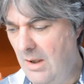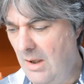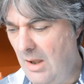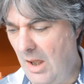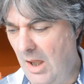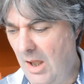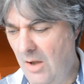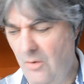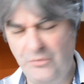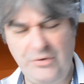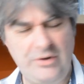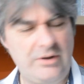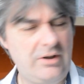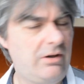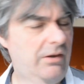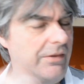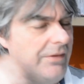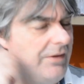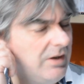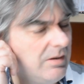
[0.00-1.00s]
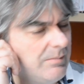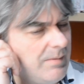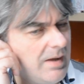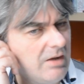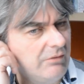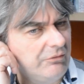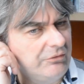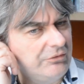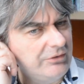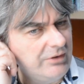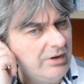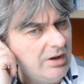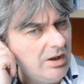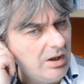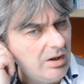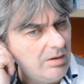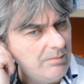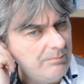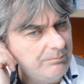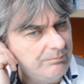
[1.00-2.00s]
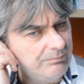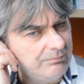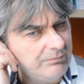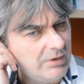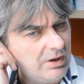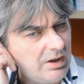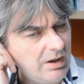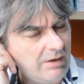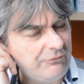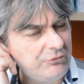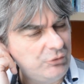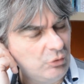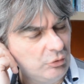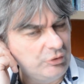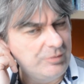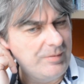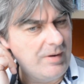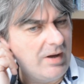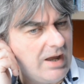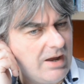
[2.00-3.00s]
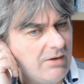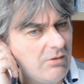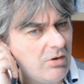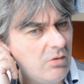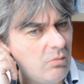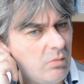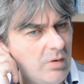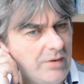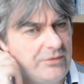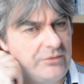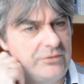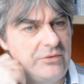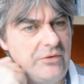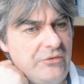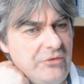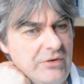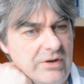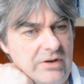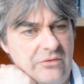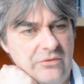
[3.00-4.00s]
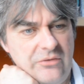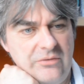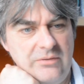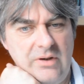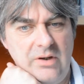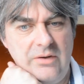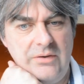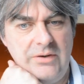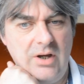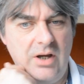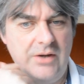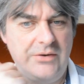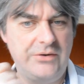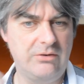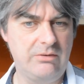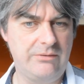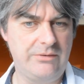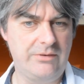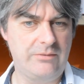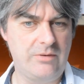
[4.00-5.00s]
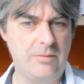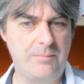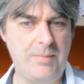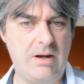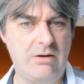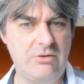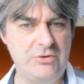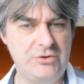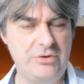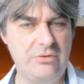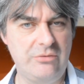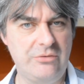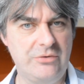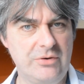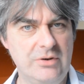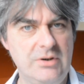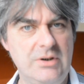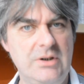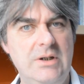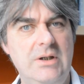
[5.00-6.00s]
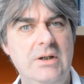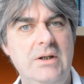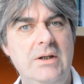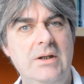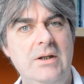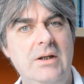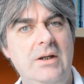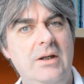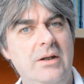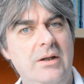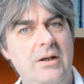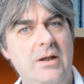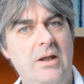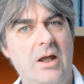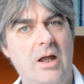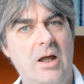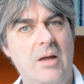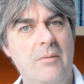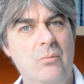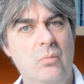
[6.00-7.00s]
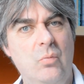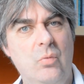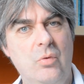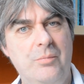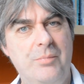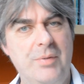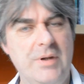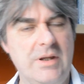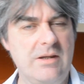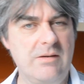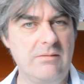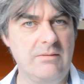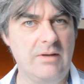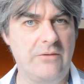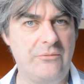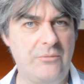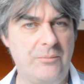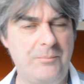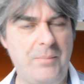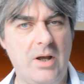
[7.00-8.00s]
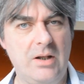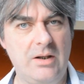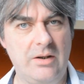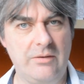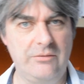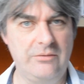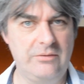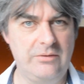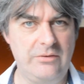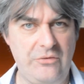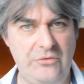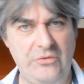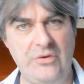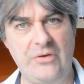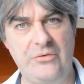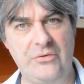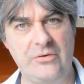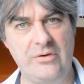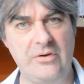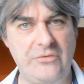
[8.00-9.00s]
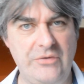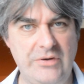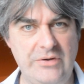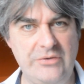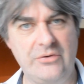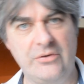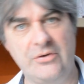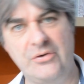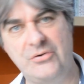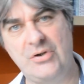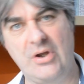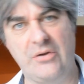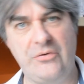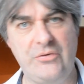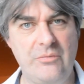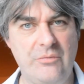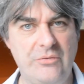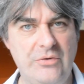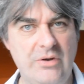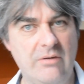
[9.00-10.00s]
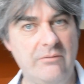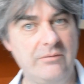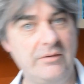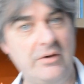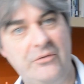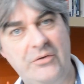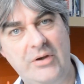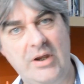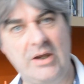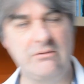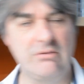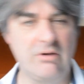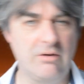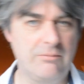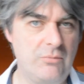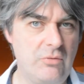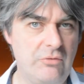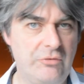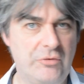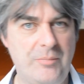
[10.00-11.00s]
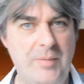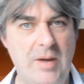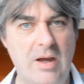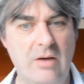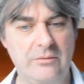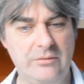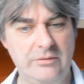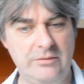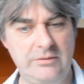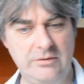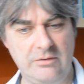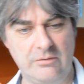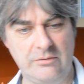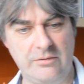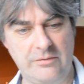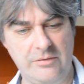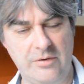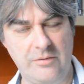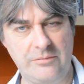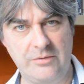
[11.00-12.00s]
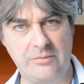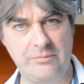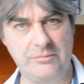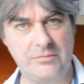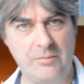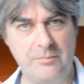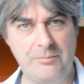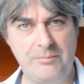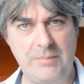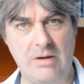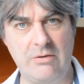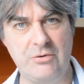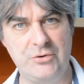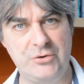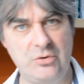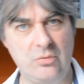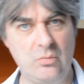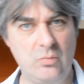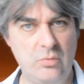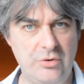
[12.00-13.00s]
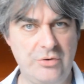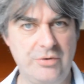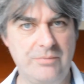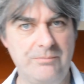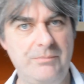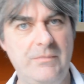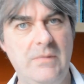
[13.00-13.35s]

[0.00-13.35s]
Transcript: I also had a little think about, I've talked about how I weathered the seat and the idea that the parachute would be, as the pilot sits in the seat and adjusts himself, and as the aircraft moves about, the parachute would